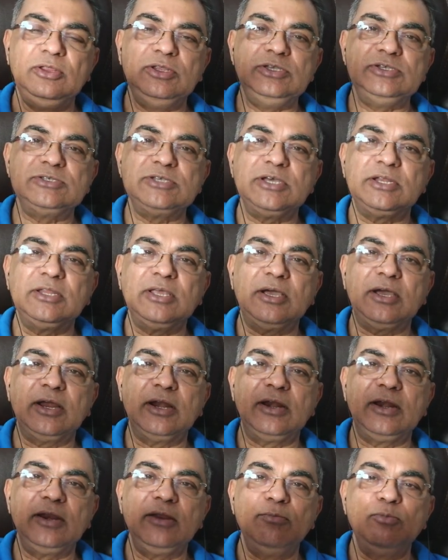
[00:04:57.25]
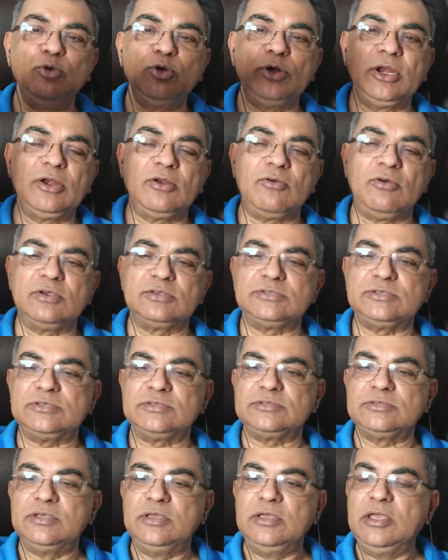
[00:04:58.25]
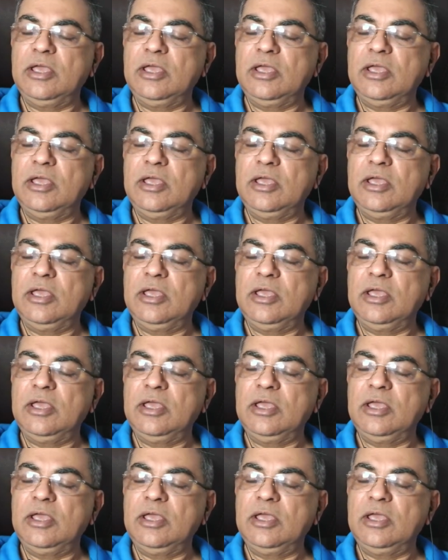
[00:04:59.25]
these are the contributed causes.